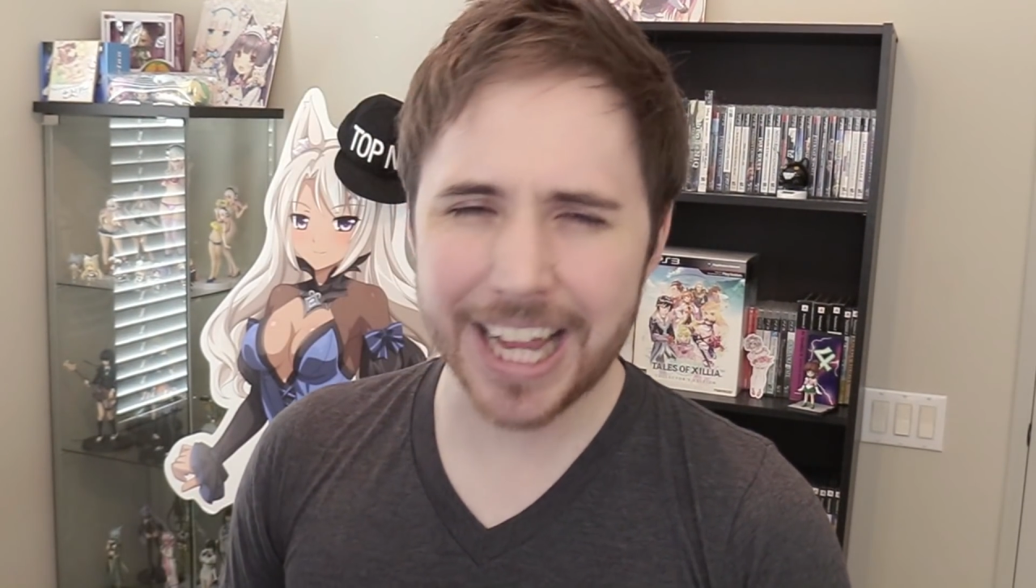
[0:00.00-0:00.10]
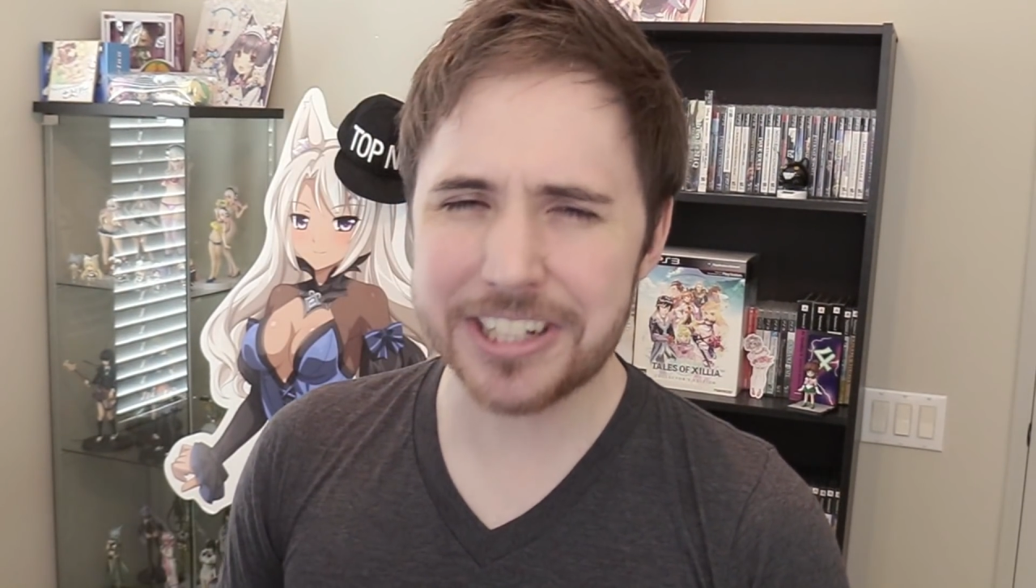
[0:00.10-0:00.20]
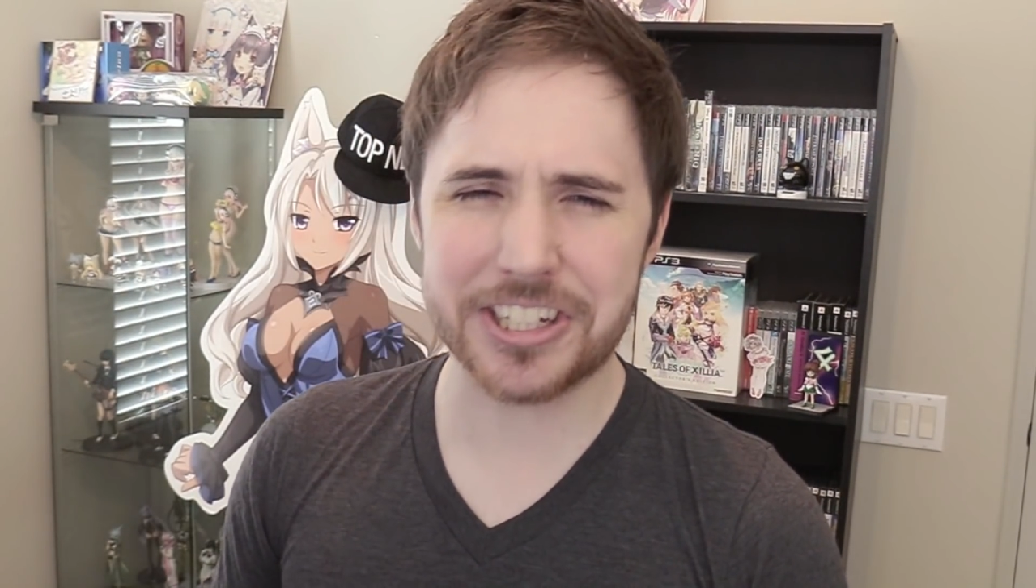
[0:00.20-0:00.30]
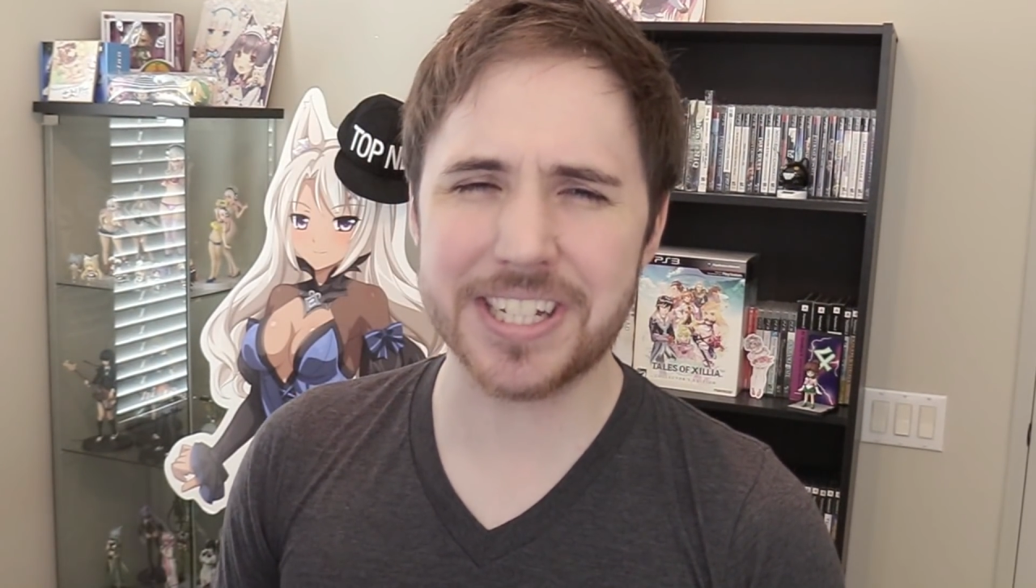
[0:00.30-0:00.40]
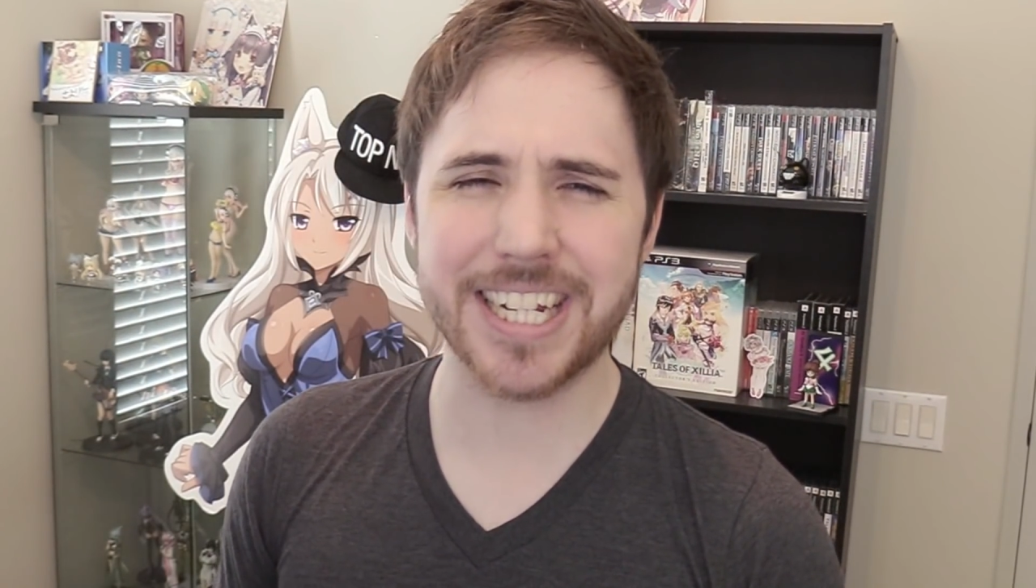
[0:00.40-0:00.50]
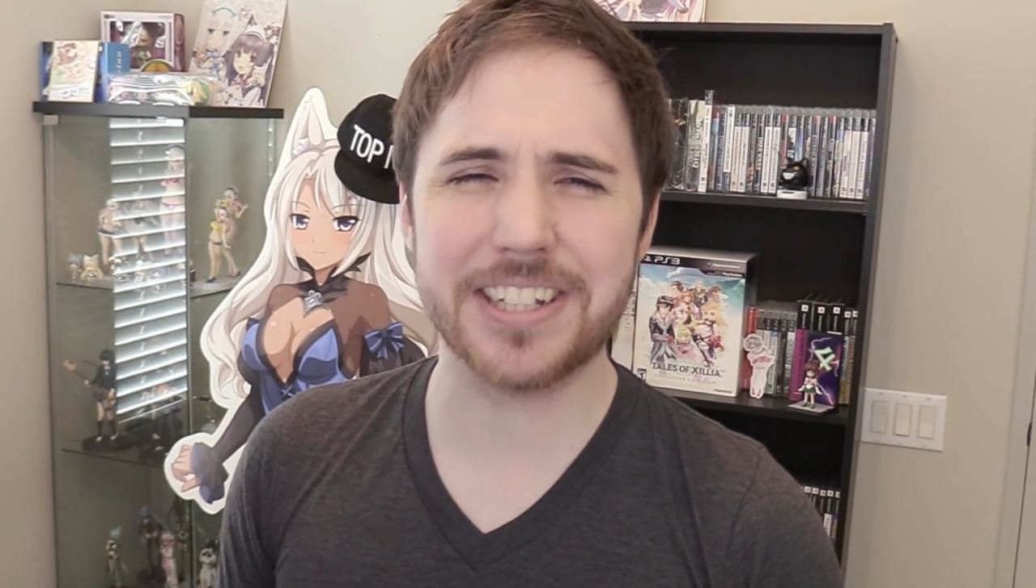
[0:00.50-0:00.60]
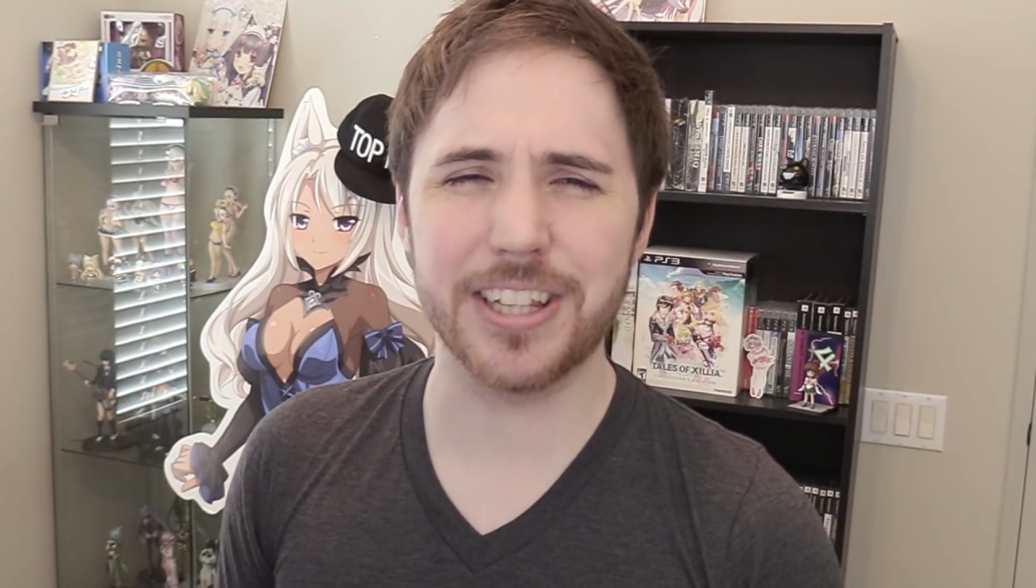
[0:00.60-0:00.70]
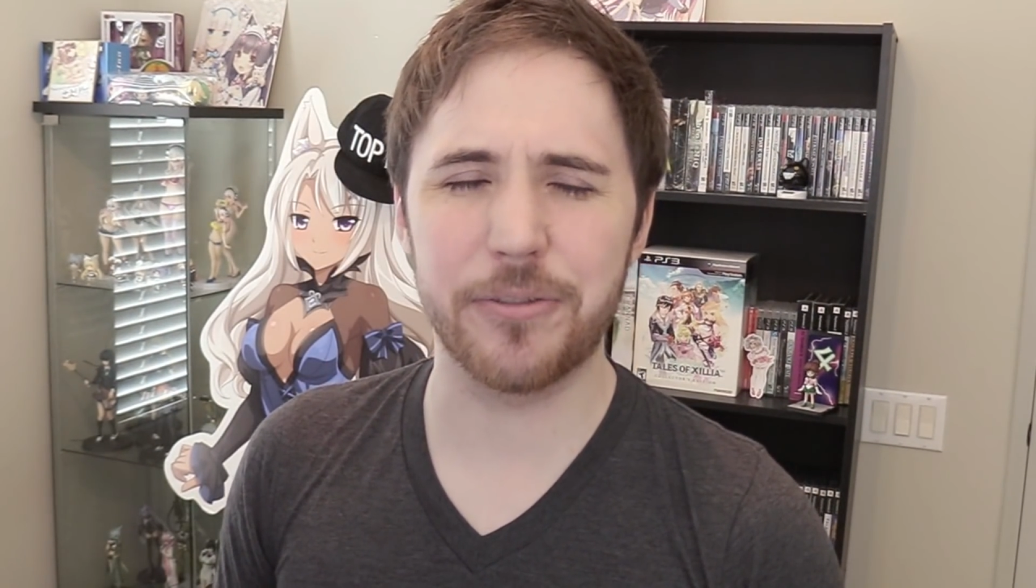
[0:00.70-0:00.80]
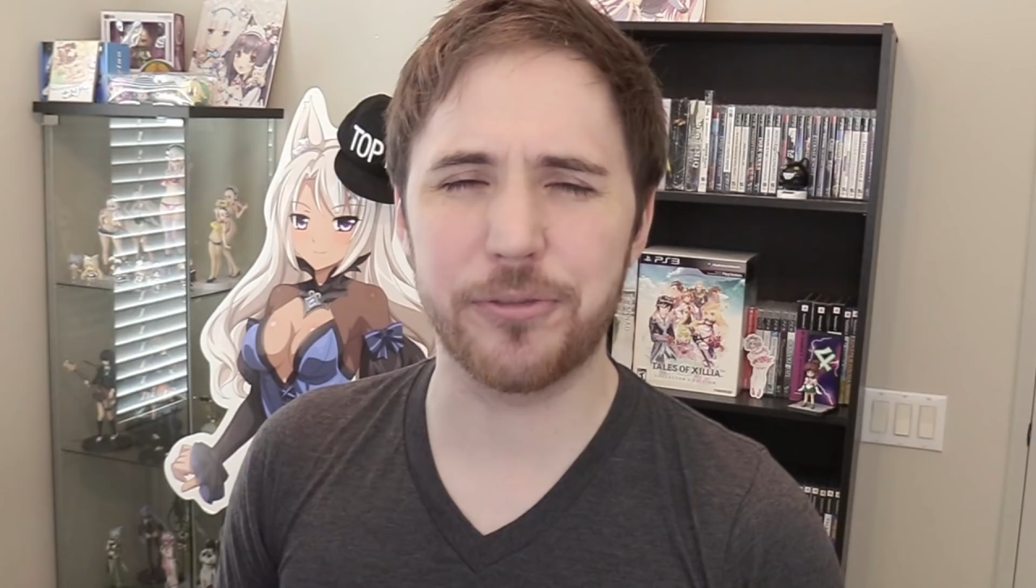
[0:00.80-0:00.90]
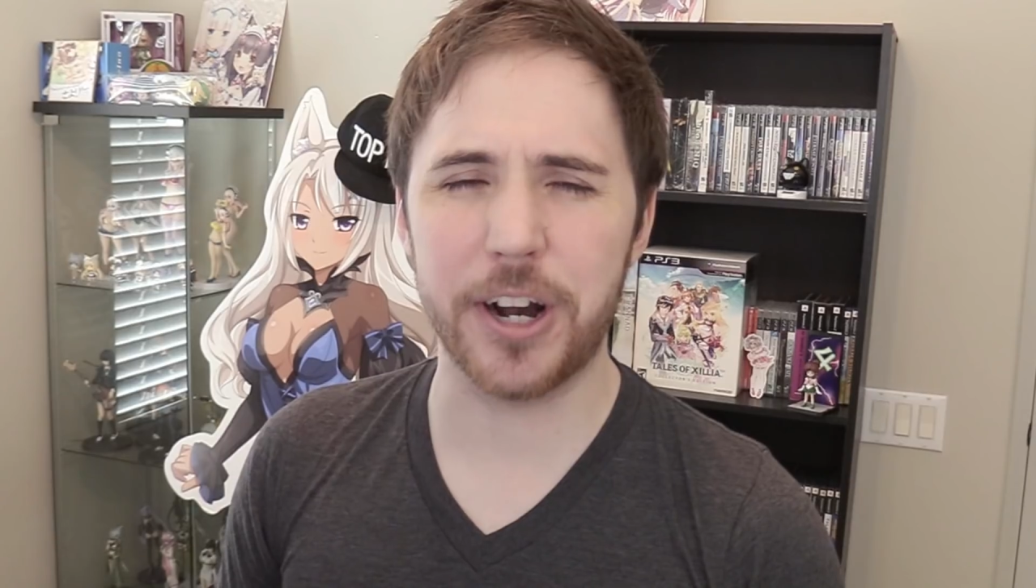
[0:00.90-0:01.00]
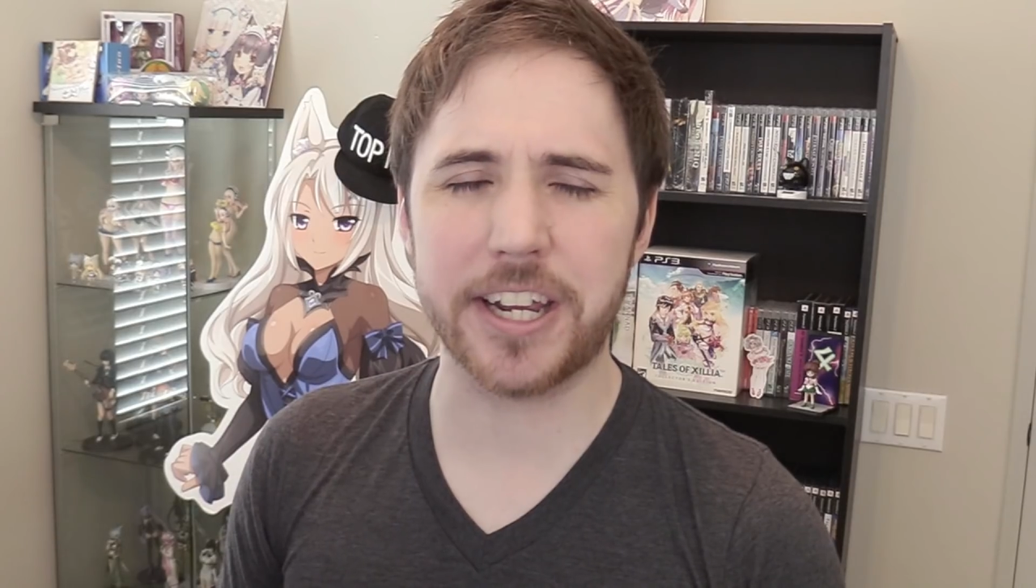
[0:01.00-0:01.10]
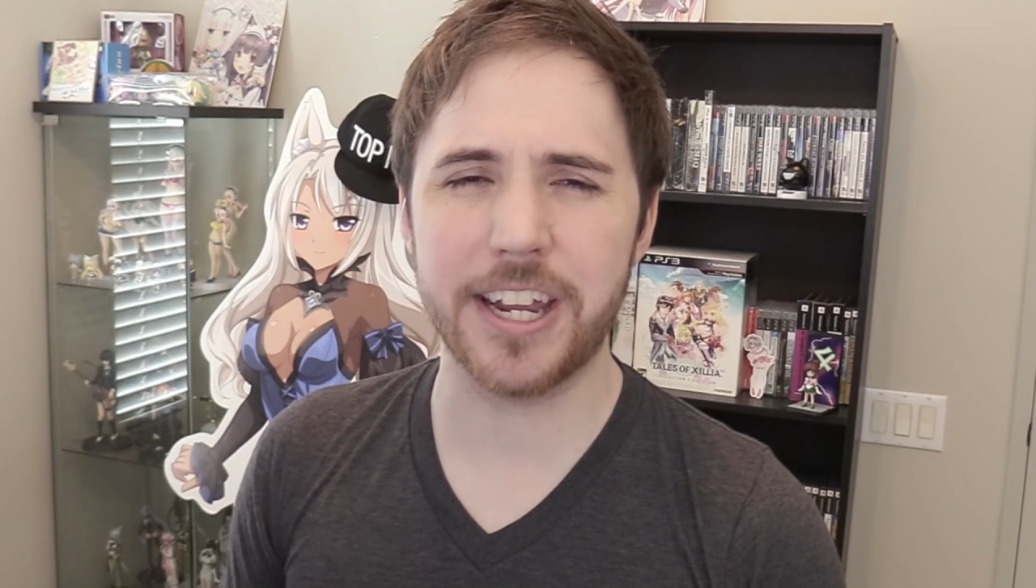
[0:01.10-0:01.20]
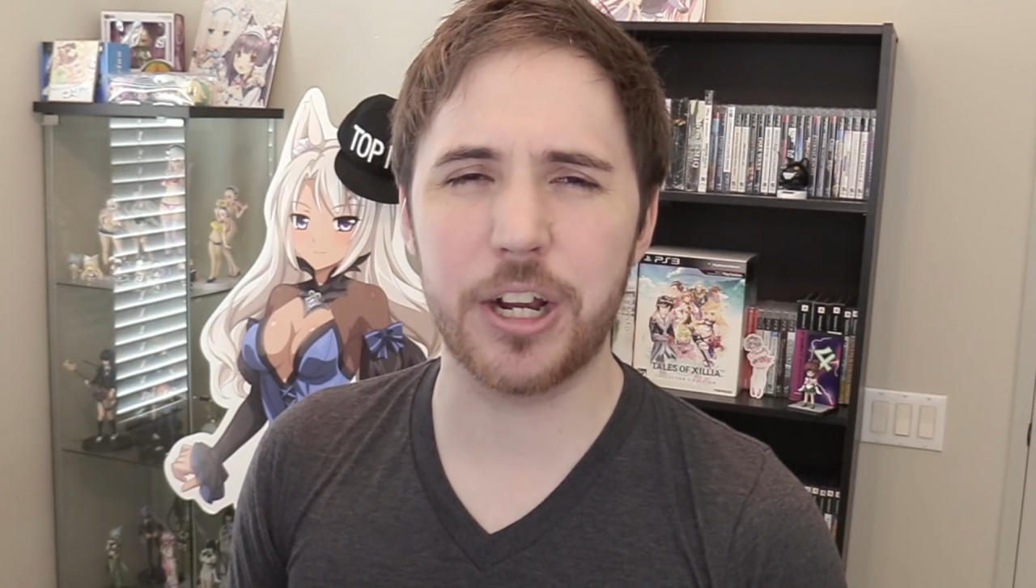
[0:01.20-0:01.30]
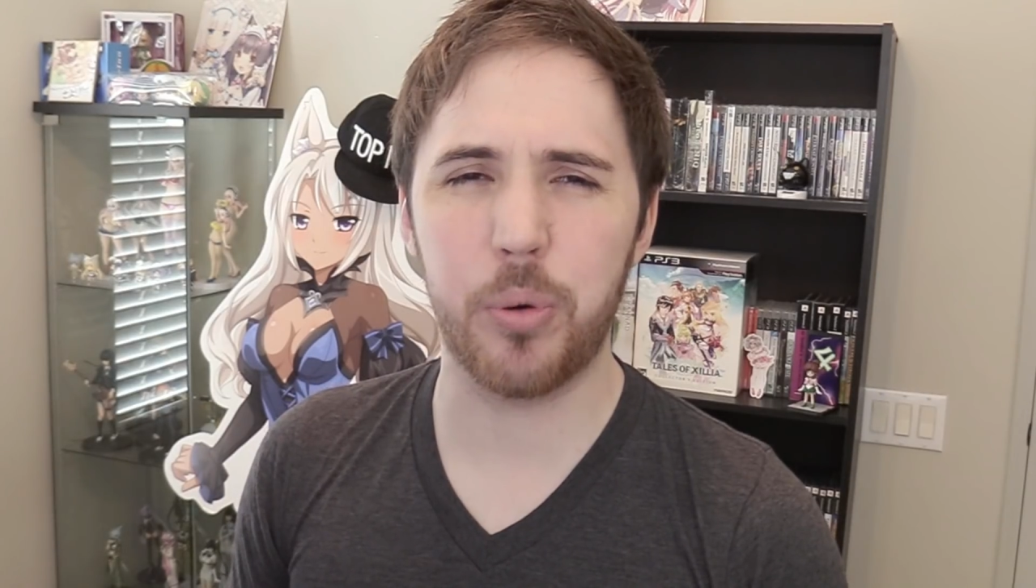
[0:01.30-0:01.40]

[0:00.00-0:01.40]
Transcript: let's just get to the freaking